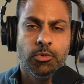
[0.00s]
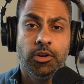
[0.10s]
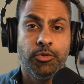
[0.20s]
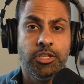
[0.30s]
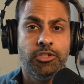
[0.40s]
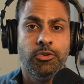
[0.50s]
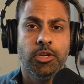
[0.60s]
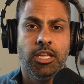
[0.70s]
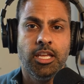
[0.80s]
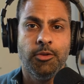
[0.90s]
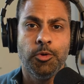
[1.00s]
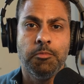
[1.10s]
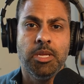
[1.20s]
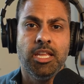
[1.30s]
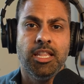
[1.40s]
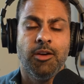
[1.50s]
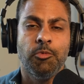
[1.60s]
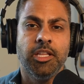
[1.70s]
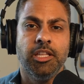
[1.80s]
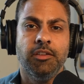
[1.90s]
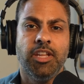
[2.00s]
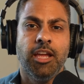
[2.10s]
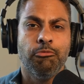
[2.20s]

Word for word: Where if we do it, it would mean that we lived